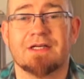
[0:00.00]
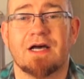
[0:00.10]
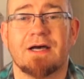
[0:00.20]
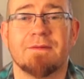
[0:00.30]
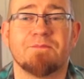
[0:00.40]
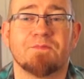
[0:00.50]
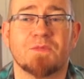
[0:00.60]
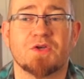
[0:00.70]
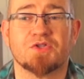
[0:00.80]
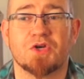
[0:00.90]

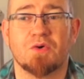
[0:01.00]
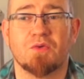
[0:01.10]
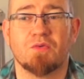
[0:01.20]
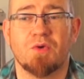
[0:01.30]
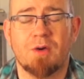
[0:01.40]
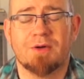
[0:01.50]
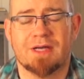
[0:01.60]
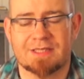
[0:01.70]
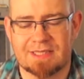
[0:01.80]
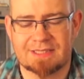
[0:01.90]
So what I would
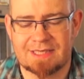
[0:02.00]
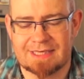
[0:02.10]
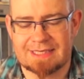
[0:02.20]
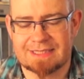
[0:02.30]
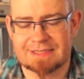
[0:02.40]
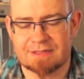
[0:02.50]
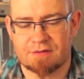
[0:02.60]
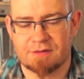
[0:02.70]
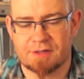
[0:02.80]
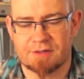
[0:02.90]
kind of say to that is
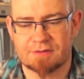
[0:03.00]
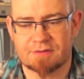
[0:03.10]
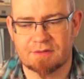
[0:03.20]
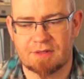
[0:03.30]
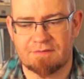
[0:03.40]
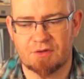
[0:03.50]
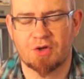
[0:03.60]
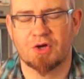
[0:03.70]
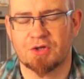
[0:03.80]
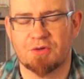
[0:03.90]
that if you
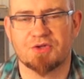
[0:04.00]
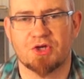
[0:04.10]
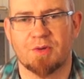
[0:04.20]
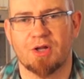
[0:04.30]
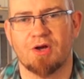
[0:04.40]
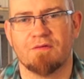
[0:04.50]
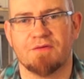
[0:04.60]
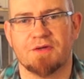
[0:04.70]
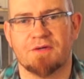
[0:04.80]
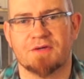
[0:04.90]
look on YouTube at a lot of
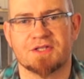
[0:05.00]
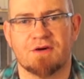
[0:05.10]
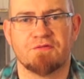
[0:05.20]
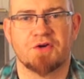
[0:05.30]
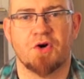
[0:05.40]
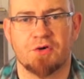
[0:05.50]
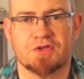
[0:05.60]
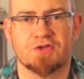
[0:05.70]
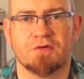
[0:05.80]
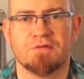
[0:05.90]
the
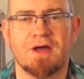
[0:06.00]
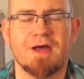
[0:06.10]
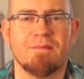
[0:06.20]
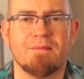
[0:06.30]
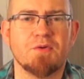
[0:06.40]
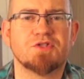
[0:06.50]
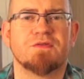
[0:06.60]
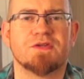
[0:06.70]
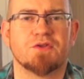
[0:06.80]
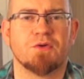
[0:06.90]
self-recorded stuff, most
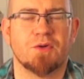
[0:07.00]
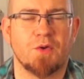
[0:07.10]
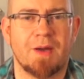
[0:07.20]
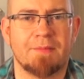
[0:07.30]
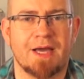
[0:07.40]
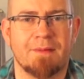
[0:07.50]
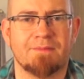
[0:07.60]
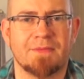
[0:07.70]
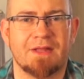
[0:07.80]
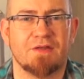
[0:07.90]
of it's done with a
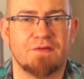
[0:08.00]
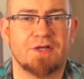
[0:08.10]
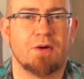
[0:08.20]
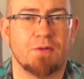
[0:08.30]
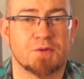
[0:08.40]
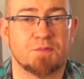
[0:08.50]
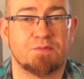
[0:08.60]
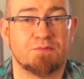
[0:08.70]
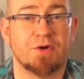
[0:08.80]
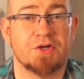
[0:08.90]
webcam and the video looks
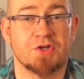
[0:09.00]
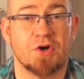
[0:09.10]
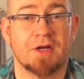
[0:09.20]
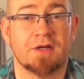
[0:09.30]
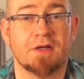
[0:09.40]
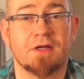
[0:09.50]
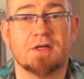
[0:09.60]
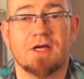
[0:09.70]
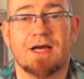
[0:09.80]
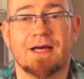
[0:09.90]
pretty shocking.
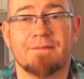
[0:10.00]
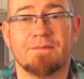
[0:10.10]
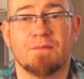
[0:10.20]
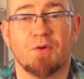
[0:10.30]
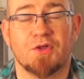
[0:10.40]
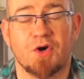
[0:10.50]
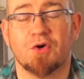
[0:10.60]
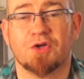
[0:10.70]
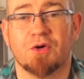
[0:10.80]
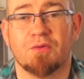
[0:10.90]
But the
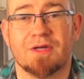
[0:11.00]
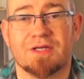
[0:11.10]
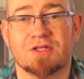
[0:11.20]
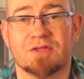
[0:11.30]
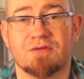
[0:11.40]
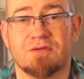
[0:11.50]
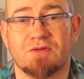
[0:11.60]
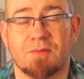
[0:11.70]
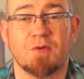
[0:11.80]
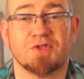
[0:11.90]
audio is
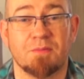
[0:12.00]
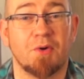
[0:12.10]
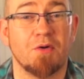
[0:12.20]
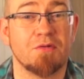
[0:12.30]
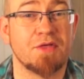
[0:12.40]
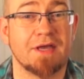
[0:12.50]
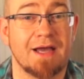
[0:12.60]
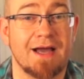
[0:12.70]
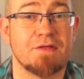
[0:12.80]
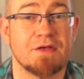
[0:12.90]
the most important
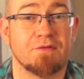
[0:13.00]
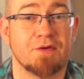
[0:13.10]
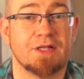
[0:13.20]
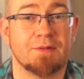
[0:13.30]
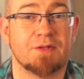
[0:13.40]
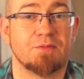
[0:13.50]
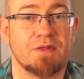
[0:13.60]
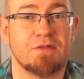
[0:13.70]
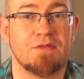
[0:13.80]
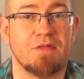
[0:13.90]
thing, I think, really,
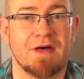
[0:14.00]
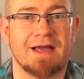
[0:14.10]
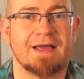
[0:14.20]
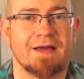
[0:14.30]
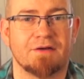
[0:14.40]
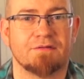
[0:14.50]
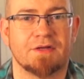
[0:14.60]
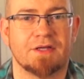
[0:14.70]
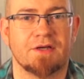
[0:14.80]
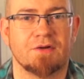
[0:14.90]
with that kind of
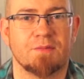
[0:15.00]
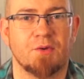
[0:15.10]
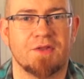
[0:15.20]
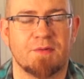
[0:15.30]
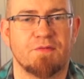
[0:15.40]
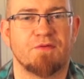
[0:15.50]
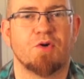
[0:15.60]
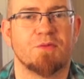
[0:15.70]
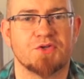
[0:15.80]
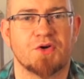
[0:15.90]
thing. You know, you're putting the
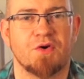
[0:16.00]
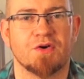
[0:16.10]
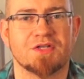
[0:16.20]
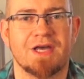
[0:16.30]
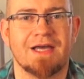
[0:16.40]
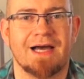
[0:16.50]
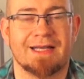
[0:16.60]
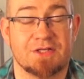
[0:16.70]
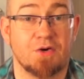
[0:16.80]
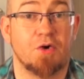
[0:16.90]
performance across,
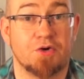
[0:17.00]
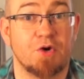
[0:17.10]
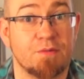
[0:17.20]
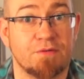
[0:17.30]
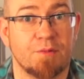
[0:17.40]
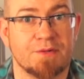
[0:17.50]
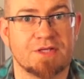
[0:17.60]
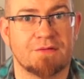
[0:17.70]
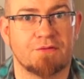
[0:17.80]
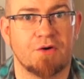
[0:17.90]
and it's an audio performance
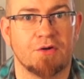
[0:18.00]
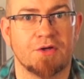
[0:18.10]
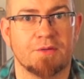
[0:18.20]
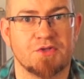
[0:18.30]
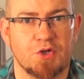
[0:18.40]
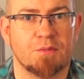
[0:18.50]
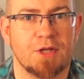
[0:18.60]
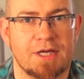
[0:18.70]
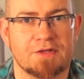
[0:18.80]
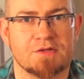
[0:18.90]
after all. You know, it's you
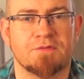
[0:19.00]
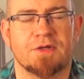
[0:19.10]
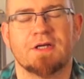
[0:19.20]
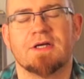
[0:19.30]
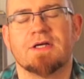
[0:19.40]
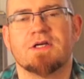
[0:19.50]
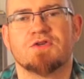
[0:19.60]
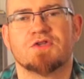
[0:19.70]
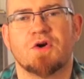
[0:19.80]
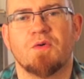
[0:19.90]
playing something.
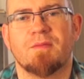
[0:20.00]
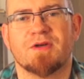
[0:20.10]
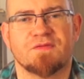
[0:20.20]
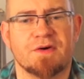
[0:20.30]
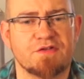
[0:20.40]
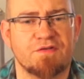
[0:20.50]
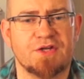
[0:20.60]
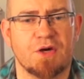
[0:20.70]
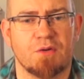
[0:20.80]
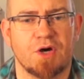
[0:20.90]
So as far as the
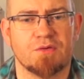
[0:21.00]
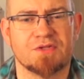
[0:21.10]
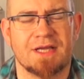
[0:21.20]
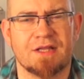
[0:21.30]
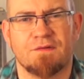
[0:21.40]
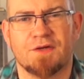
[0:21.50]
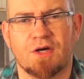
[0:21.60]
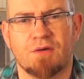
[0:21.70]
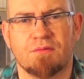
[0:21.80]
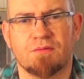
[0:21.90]
video goes, to get the
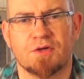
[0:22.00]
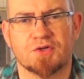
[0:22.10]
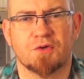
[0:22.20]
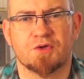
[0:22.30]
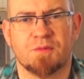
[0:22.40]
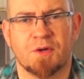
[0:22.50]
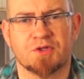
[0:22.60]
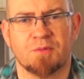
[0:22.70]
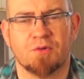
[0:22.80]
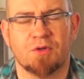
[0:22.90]
video as good as
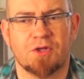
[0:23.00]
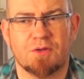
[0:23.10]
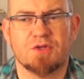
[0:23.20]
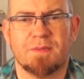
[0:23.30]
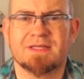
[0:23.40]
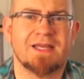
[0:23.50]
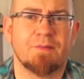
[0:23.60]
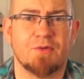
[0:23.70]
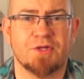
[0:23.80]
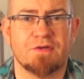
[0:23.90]
possible, use the best
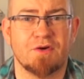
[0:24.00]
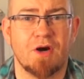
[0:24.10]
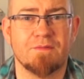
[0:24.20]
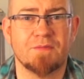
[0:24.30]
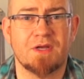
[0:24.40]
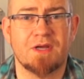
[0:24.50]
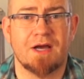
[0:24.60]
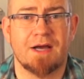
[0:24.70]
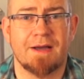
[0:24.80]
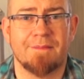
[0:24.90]
camera that you've got.
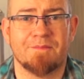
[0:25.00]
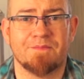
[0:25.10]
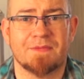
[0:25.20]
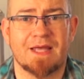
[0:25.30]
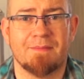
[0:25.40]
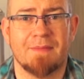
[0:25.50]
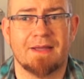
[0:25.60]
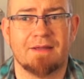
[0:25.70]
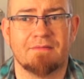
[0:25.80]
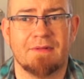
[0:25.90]
That
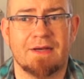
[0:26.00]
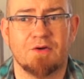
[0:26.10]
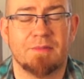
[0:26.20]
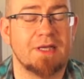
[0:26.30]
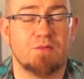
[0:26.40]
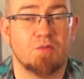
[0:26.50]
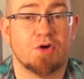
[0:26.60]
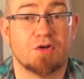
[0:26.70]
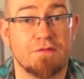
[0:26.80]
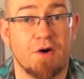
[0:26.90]
might end up being one
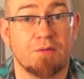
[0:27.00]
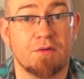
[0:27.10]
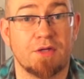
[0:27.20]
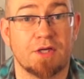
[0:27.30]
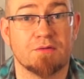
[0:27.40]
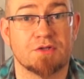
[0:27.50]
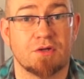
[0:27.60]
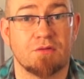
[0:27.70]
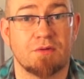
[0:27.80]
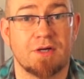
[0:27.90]
on your phone. You know,
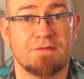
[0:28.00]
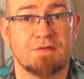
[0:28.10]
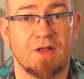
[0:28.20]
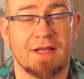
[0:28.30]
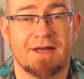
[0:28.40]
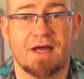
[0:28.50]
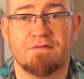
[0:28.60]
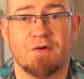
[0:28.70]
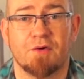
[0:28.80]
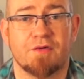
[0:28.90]
so if you've got like an
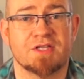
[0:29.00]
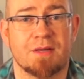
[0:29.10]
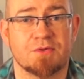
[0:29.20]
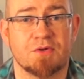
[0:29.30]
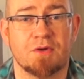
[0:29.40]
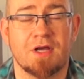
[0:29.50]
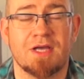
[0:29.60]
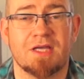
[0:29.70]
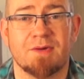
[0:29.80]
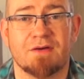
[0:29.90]
iPhone or a Samsung,
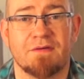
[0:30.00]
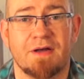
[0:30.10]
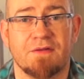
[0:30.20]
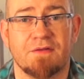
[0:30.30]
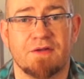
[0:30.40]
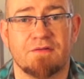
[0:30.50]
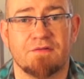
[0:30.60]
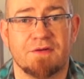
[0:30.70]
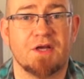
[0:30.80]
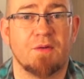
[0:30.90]
you might find that
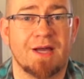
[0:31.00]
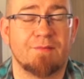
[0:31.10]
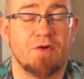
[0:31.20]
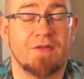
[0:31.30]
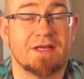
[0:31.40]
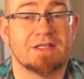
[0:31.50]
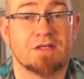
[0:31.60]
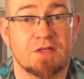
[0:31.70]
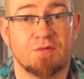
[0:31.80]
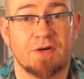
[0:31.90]
the video camera on that is
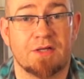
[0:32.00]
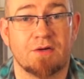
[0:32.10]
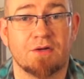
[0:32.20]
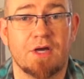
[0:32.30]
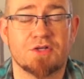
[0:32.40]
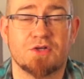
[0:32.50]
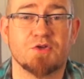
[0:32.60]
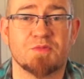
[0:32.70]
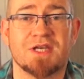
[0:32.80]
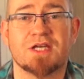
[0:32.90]
actually really good. So do
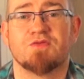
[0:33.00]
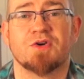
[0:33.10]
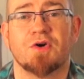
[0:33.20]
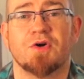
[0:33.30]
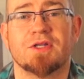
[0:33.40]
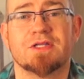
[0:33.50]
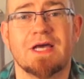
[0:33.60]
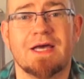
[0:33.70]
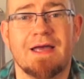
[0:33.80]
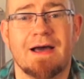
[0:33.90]
some test recordings.
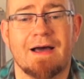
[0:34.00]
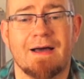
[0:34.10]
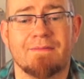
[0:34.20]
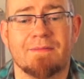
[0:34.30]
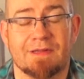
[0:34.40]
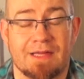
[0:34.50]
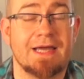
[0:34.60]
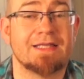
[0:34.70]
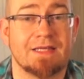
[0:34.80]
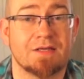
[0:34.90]

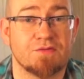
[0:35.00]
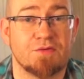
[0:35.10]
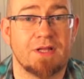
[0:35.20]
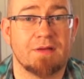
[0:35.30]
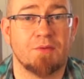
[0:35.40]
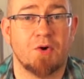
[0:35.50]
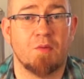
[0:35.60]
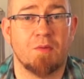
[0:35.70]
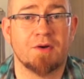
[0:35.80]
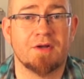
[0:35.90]
Lighting is a really
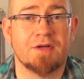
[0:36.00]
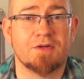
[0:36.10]
important one.